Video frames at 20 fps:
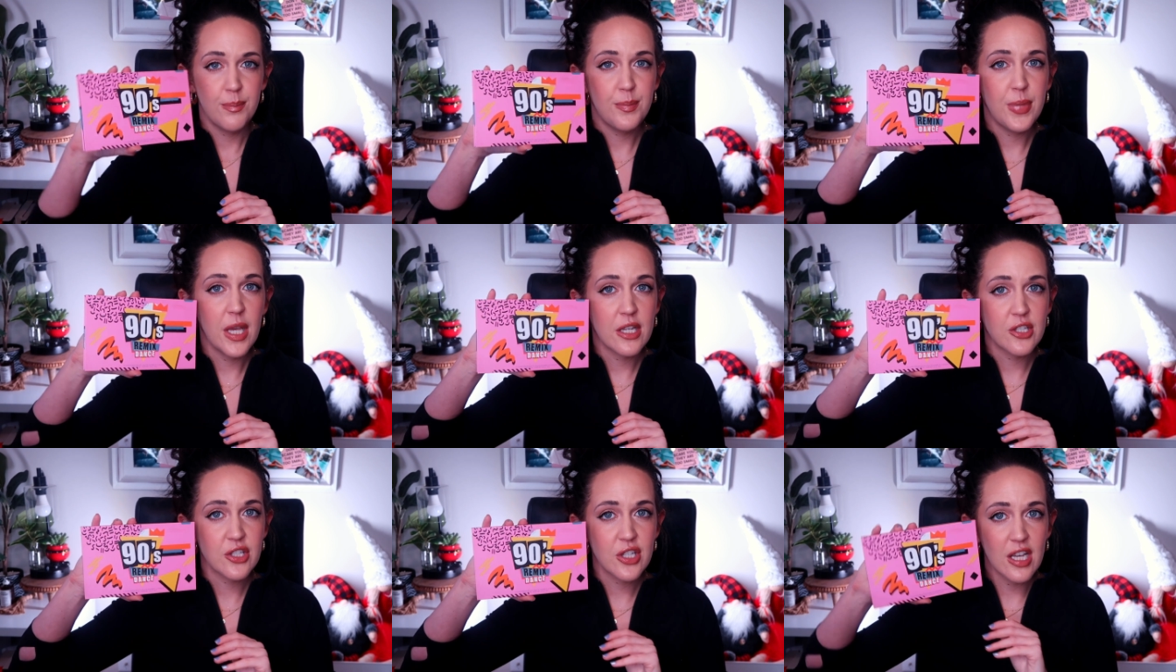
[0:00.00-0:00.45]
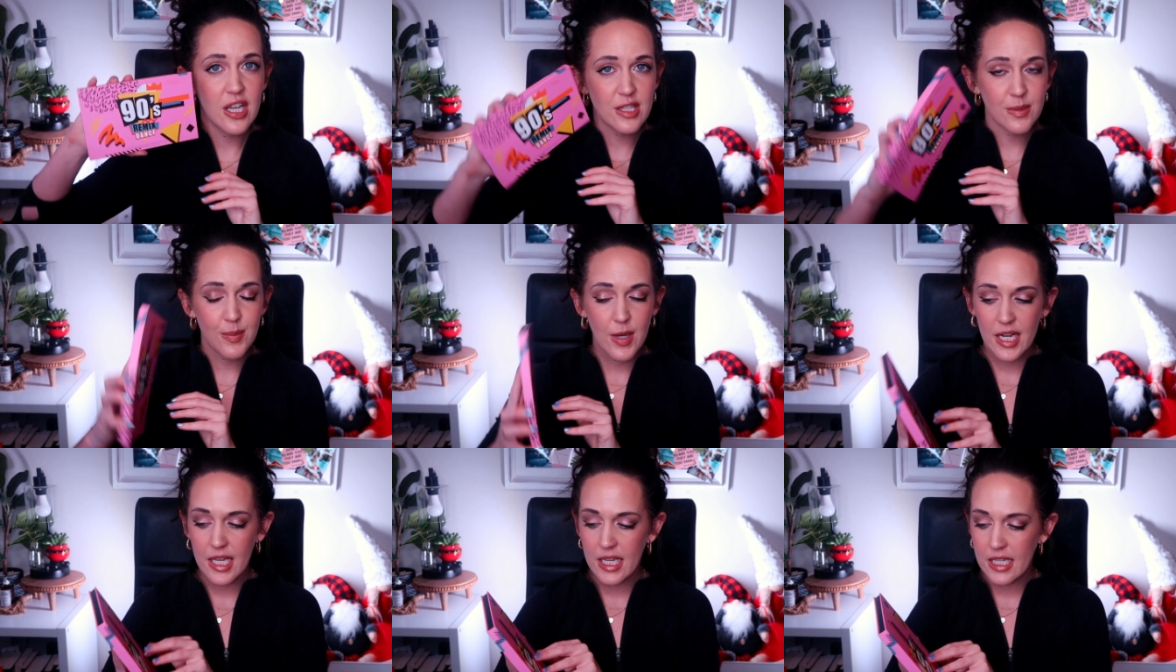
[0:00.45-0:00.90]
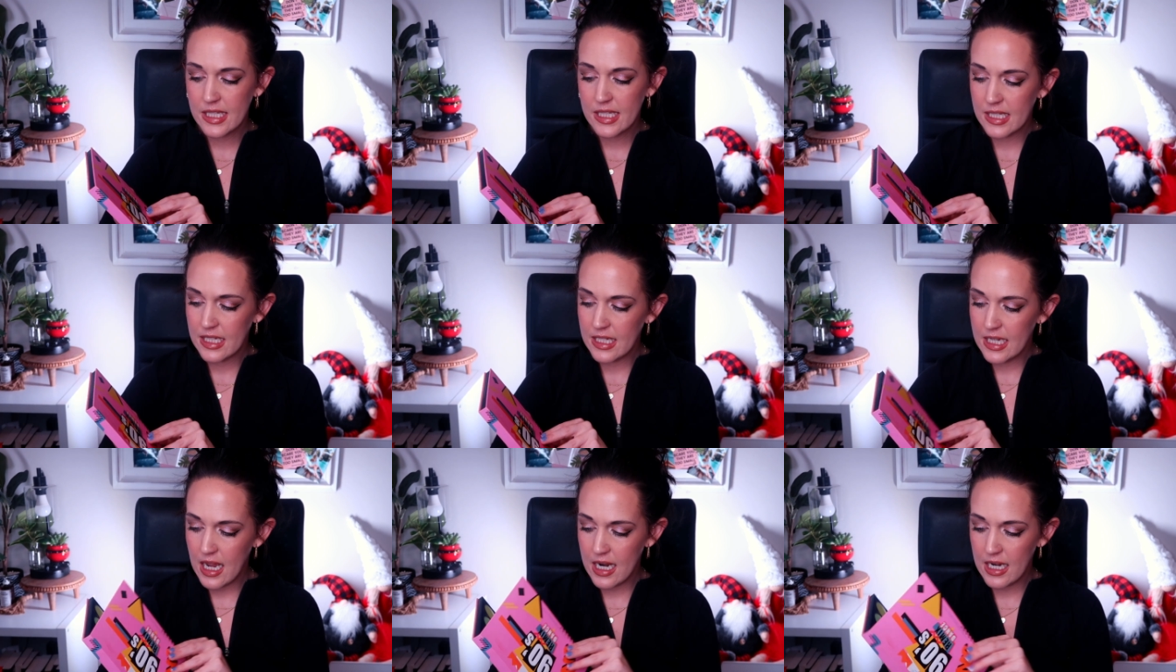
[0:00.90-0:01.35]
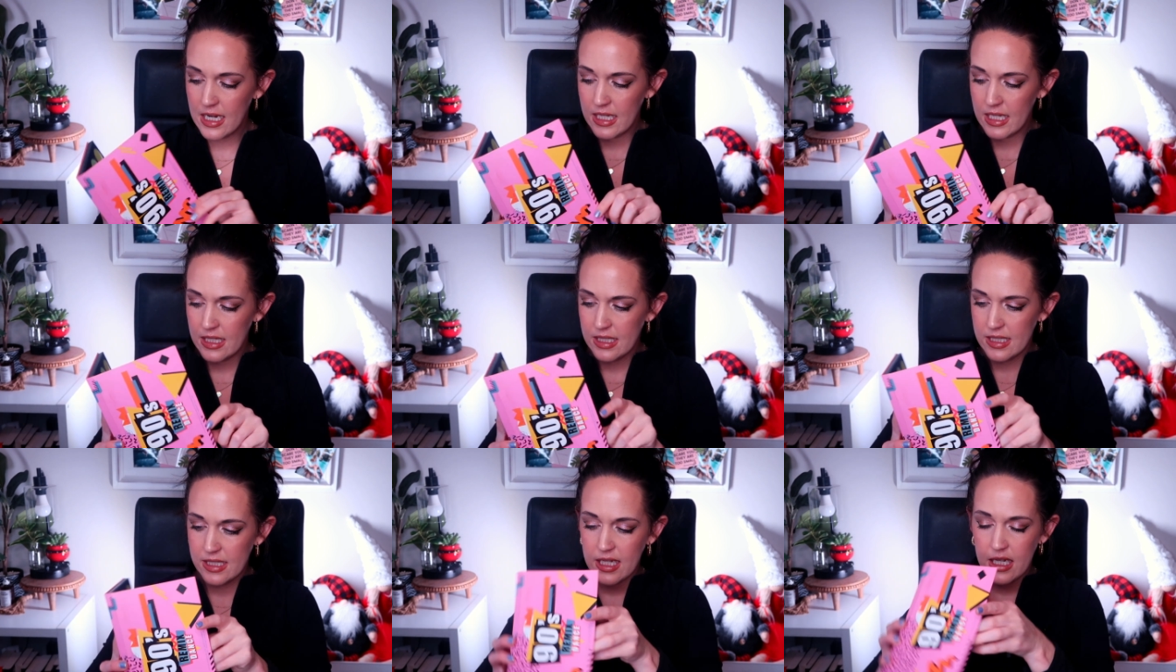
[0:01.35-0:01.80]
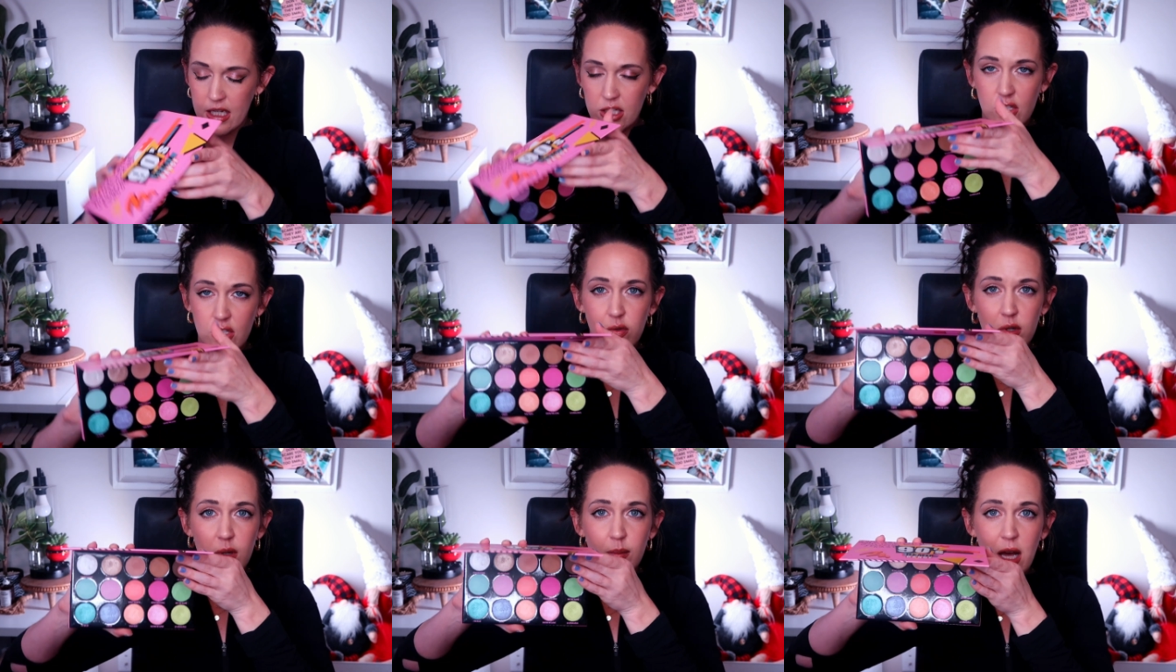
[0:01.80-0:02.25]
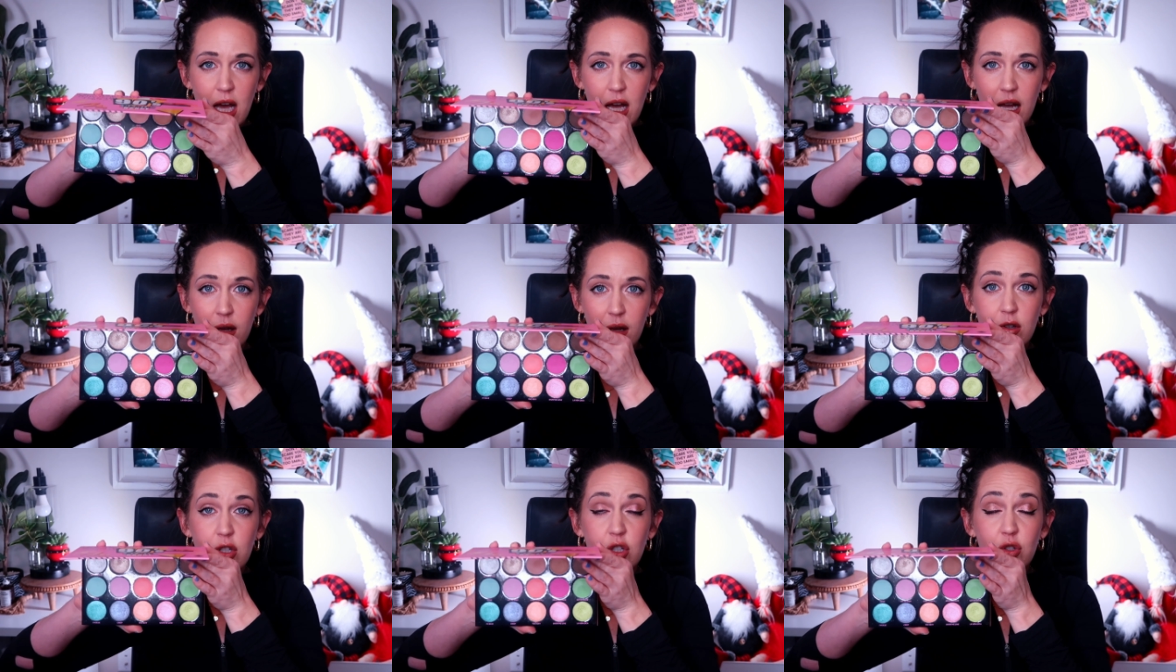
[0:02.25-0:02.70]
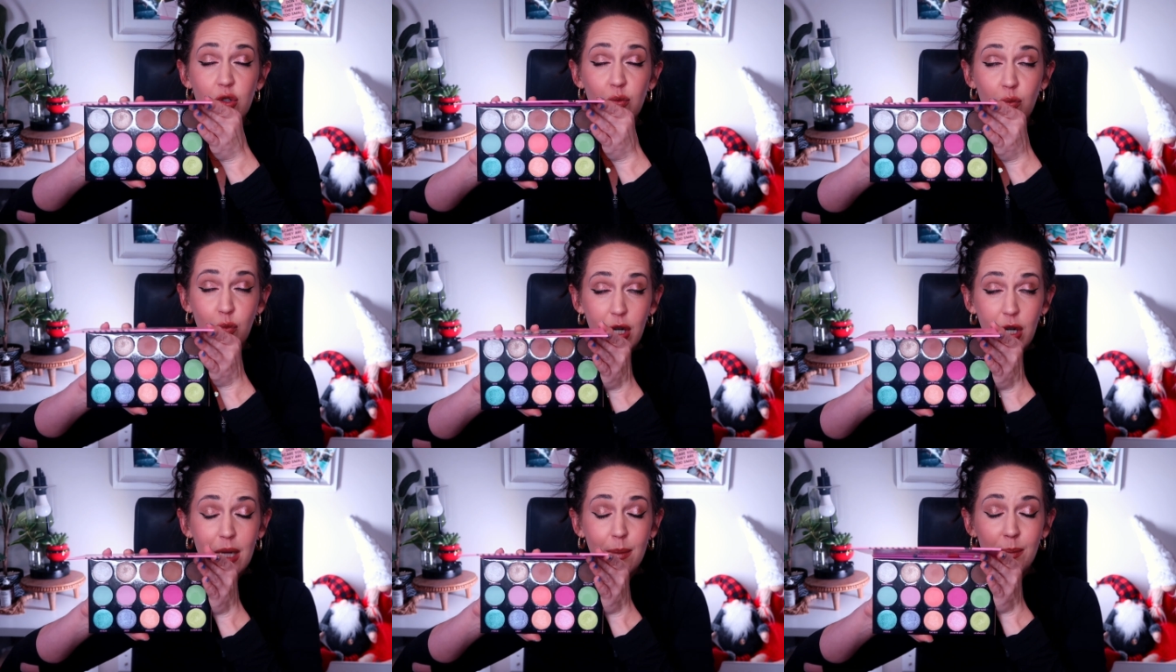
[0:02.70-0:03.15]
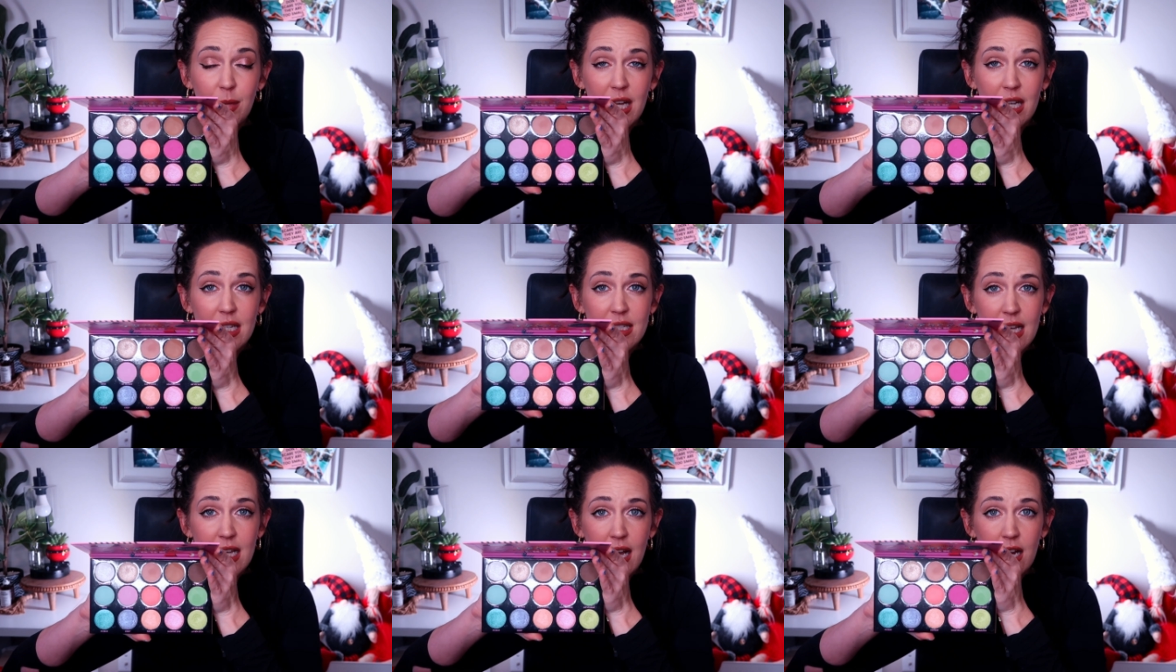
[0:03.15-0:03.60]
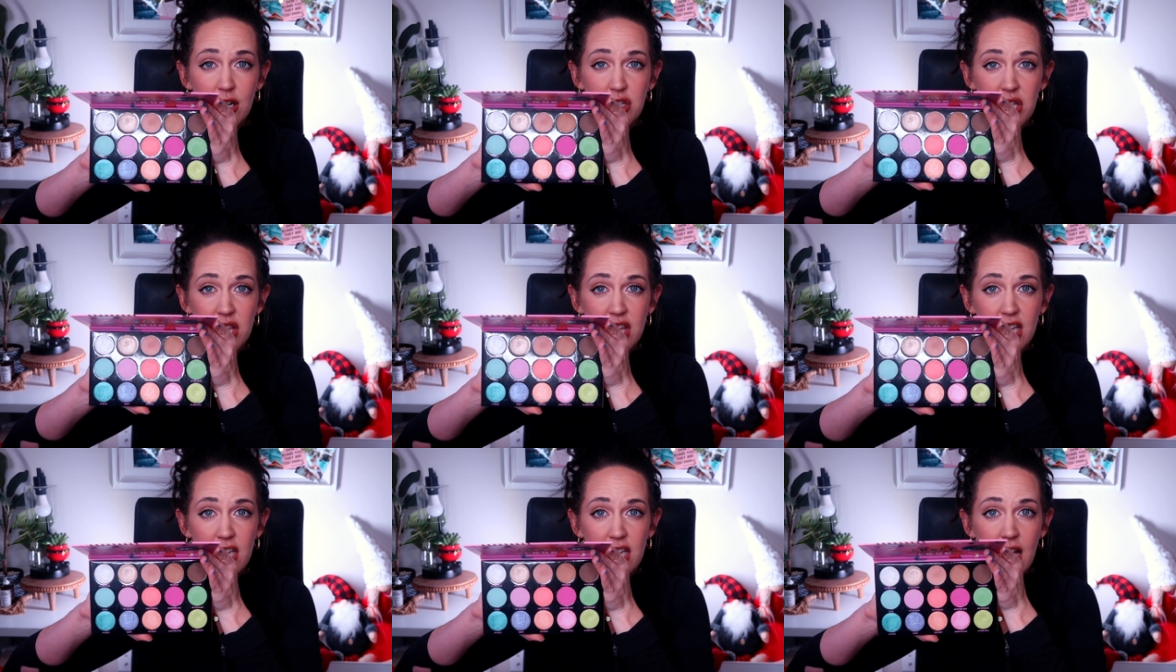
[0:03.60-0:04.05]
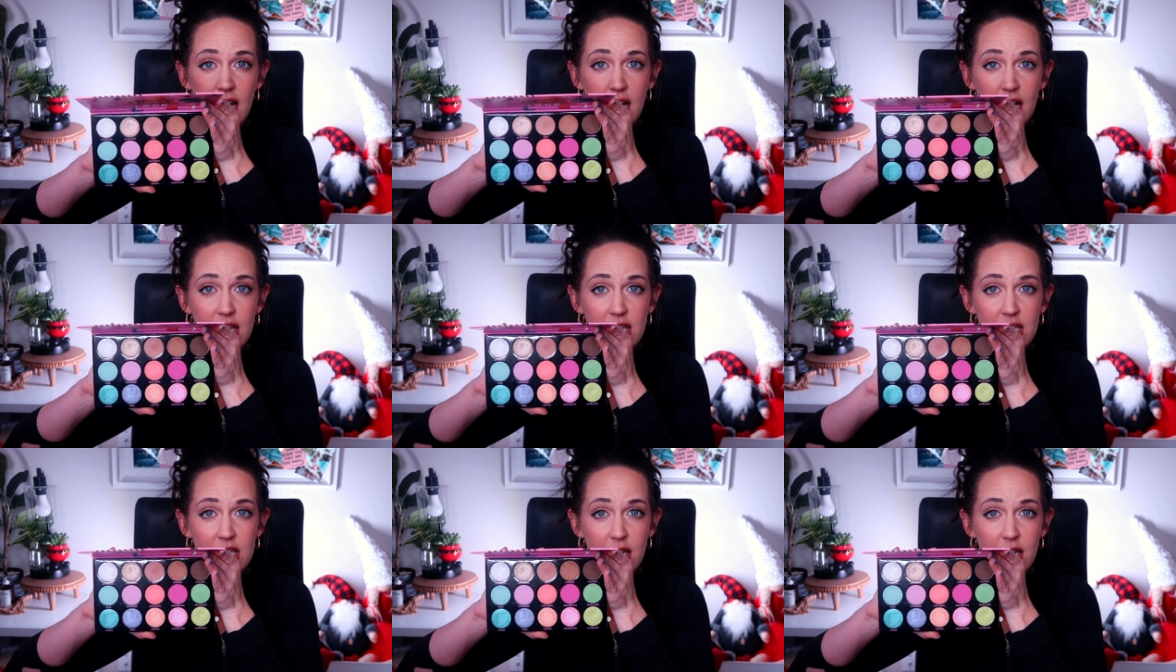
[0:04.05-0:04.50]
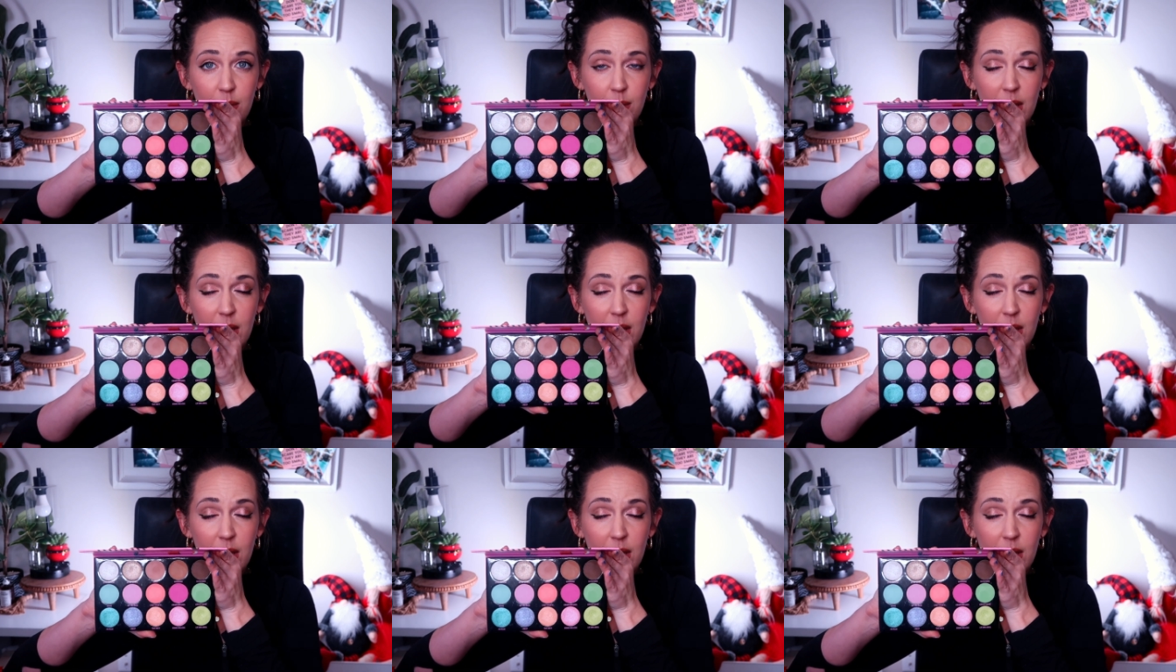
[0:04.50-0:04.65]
BH Cosmetics 90s Dance Remat Remix, I actually think has an